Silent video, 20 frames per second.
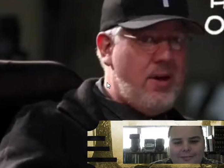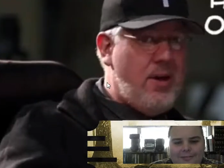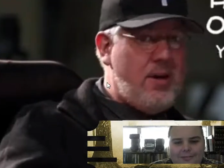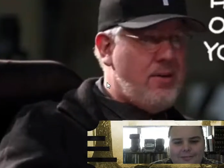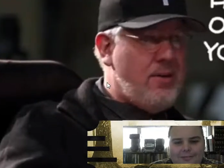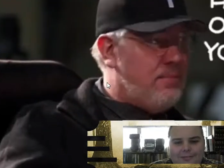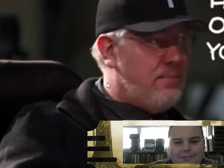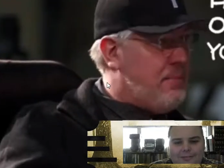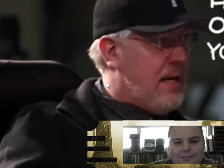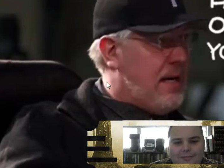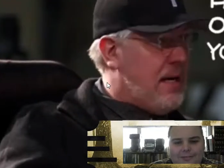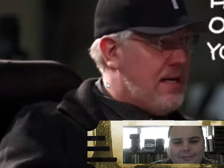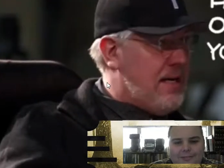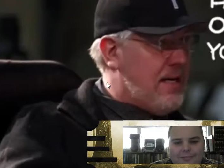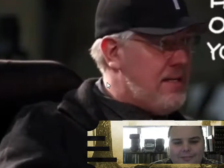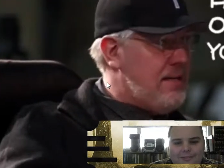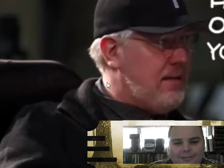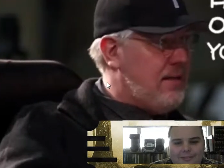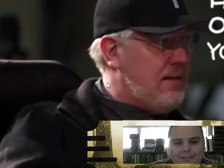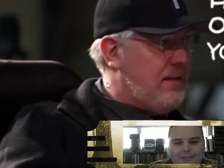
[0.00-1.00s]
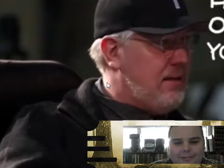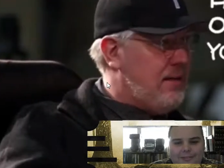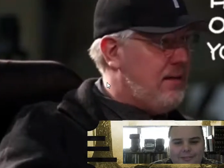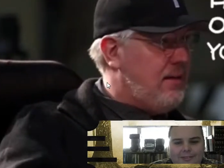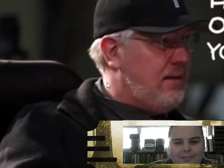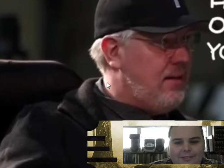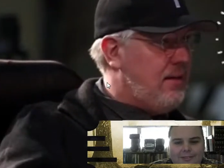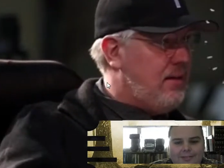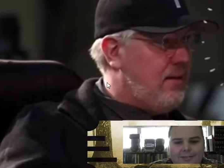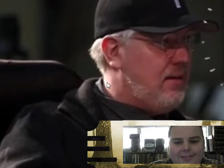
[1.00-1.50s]
of your mind?
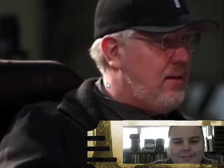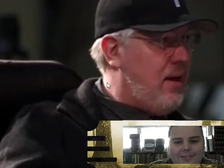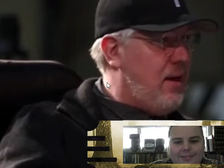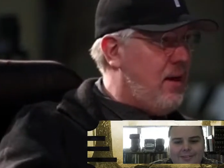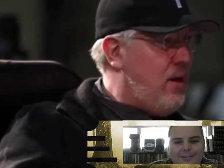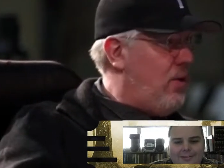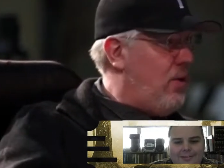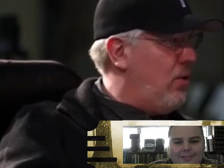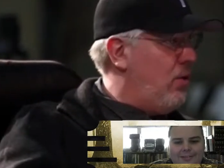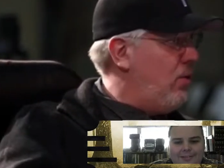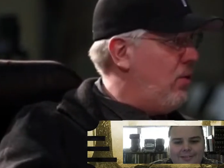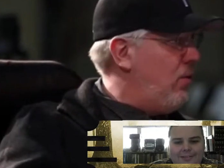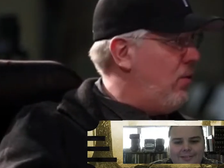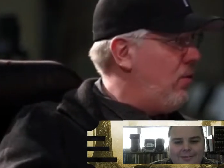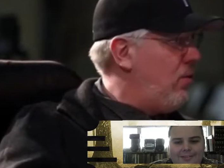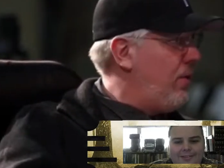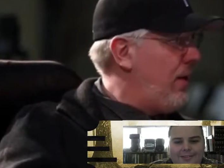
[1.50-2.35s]
No, we're